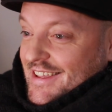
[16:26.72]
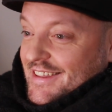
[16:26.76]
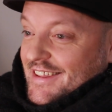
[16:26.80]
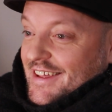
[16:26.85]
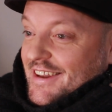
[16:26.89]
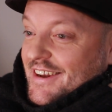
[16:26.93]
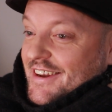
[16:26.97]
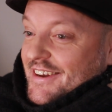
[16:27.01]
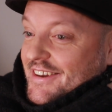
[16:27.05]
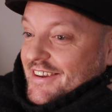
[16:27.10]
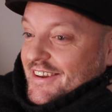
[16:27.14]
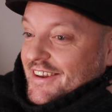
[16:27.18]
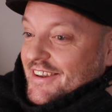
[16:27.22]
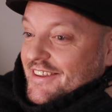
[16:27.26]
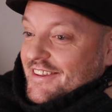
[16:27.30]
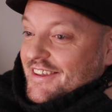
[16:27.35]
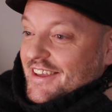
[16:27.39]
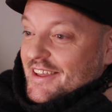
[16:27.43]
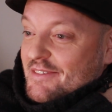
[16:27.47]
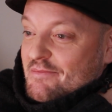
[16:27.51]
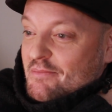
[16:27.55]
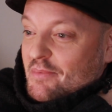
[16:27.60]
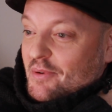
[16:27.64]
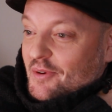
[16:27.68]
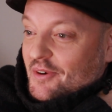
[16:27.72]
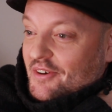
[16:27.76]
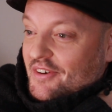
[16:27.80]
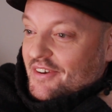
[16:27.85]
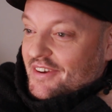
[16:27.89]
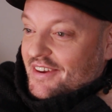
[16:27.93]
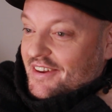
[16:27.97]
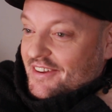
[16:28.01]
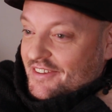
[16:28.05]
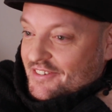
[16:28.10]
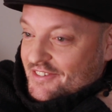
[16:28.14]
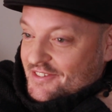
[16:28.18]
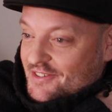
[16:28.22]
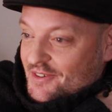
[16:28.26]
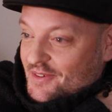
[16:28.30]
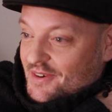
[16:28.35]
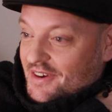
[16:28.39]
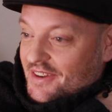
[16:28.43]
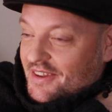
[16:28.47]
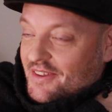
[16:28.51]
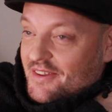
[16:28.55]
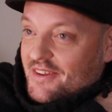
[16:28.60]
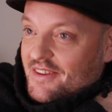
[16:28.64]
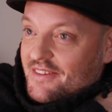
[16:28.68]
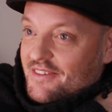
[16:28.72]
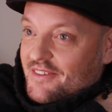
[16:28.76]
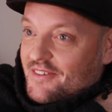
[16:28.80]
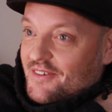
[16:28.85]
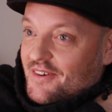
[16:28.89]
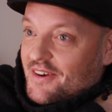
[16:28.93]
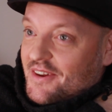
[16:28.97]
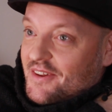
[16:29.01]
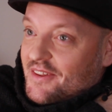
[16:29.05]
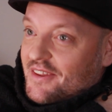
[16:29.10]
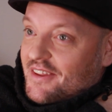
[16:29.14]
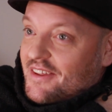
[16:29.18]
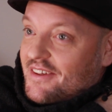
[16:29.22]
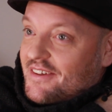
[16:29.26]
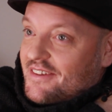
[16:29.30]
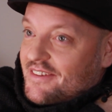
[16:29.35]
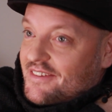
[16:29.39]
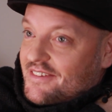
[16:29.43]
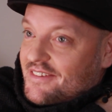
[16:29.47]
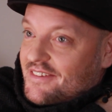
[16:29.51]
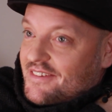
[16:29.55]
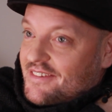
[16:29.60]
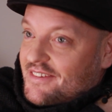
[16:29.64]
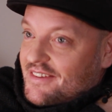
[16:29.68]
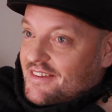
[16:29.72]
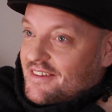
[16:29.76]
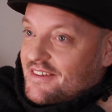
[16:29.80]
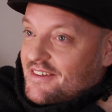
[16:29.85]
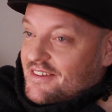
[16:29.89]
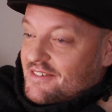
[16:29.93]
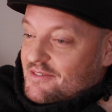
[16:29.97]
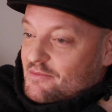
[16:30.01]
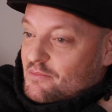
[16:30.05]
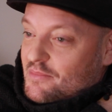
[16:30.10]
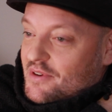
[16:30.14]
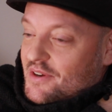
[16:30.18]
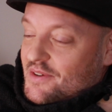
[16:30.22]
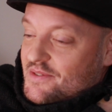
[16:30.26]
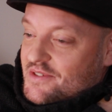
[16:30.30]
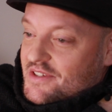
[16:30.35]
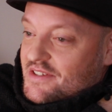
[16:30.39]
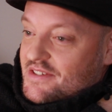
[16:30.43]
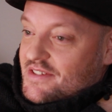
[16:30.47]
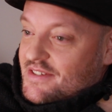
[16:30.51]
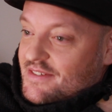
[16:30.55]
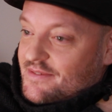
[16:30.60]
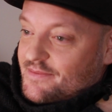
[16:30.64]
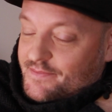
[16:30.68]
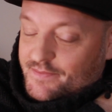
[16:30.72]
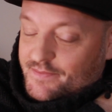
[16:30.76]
That I didn't get bored during the process.